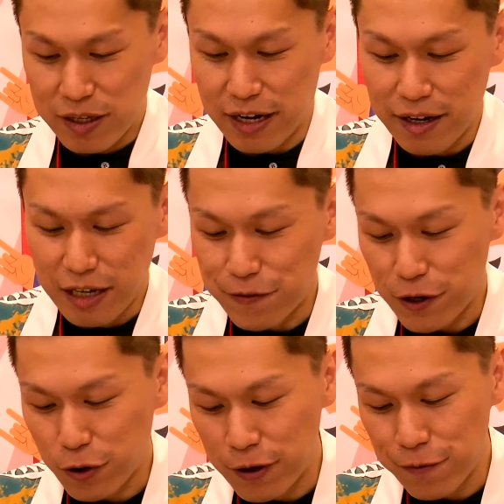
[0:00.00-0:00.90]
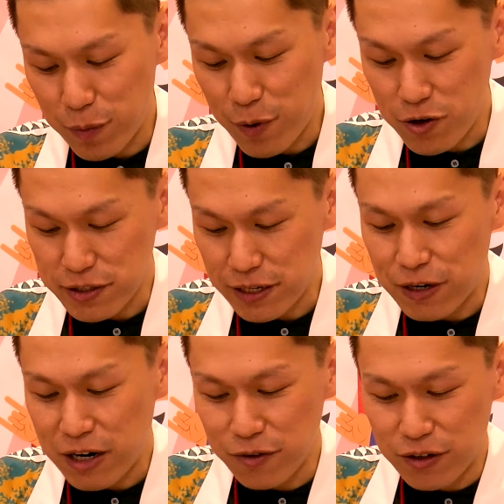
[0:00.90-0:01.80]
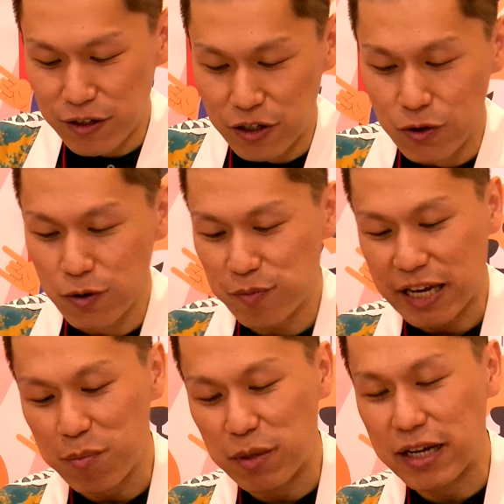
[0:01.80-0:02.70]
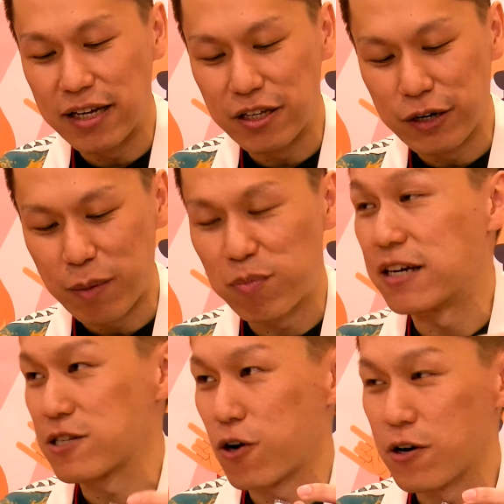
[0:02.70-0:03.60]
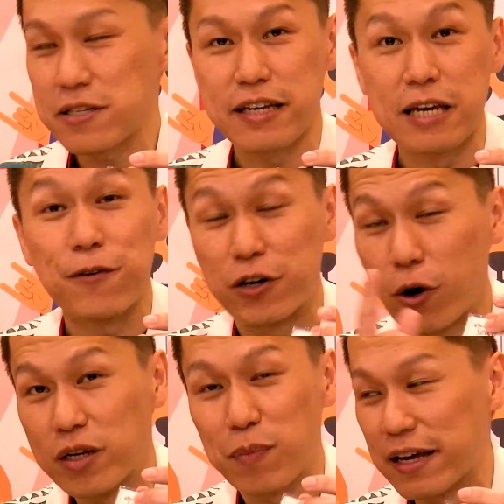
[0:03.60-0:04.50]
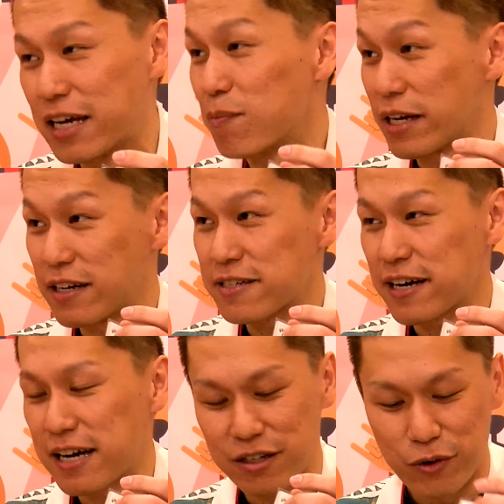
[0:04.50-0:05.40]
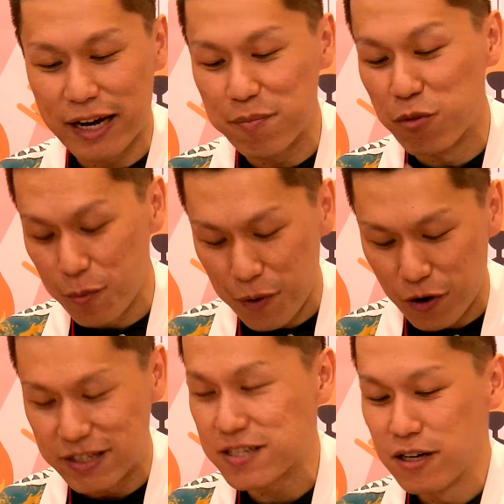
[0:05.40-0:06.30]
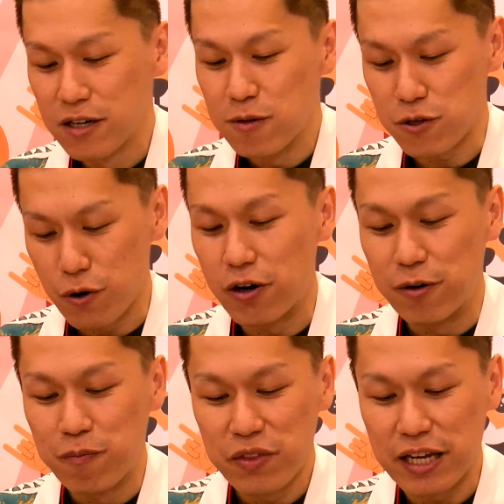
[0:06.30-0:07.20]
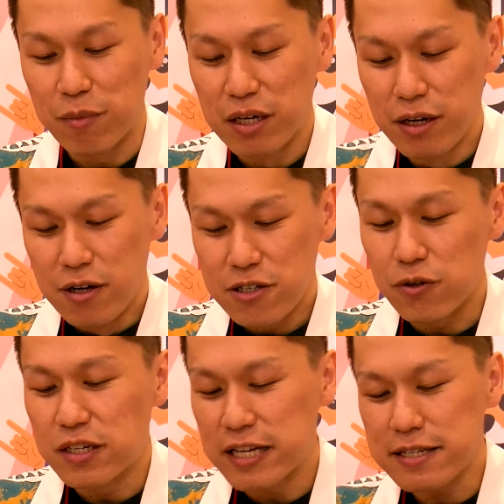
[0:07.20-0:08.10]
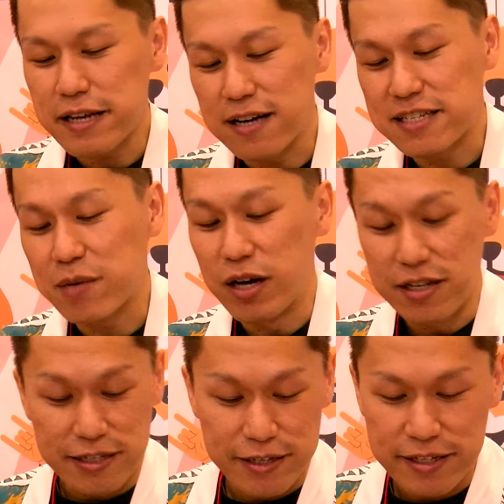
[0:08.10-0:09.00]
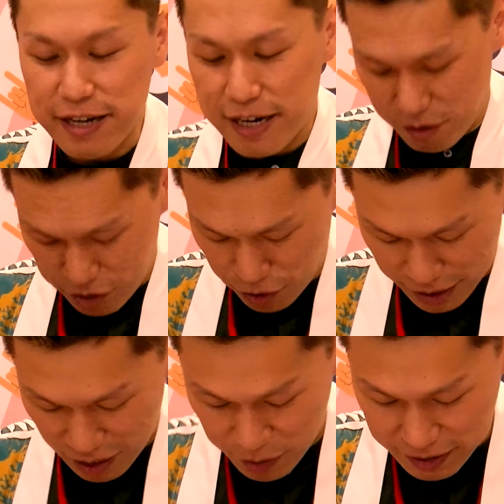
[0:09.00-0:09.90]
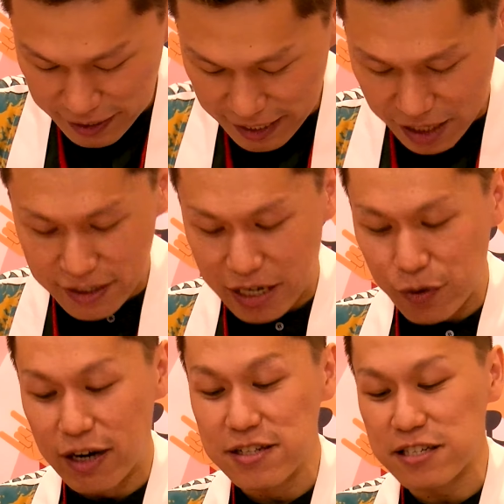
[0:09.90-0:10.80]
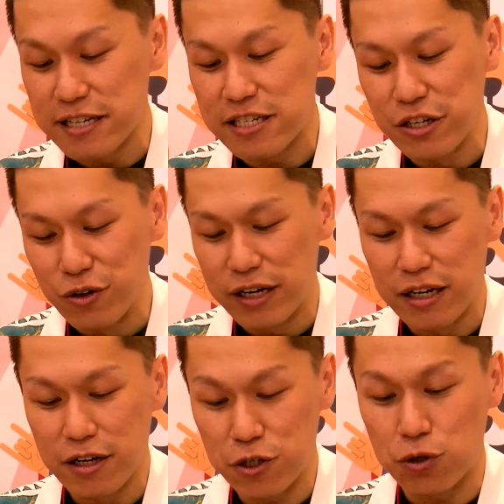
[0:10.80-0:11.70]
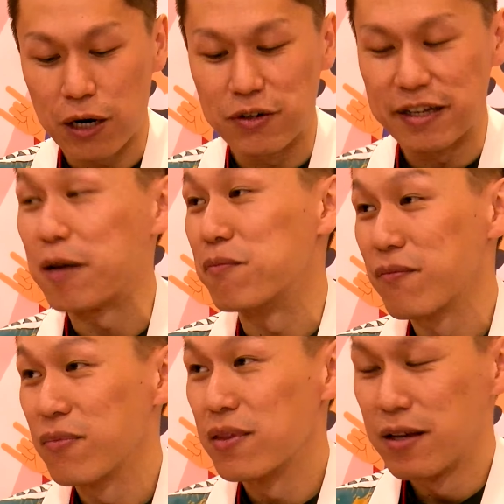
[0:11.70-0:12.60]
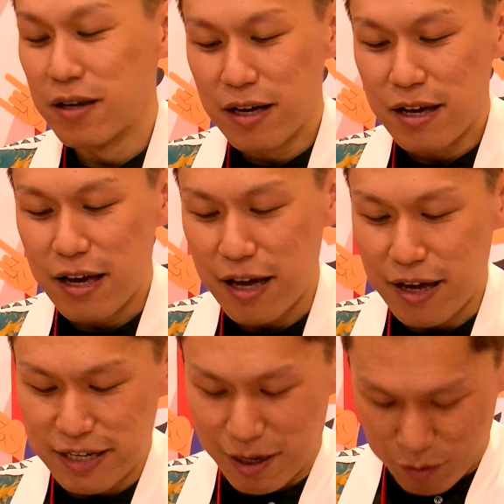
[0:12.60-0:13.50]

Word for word: Yeah. If you're going for the positive route, you can be you can play the source. If you're the only player playing this card, you get more points. Oh, okay. So on. Yeah. So these are some assistance card, sorry, ability card, right? That will assist you throughout the game. Yeah.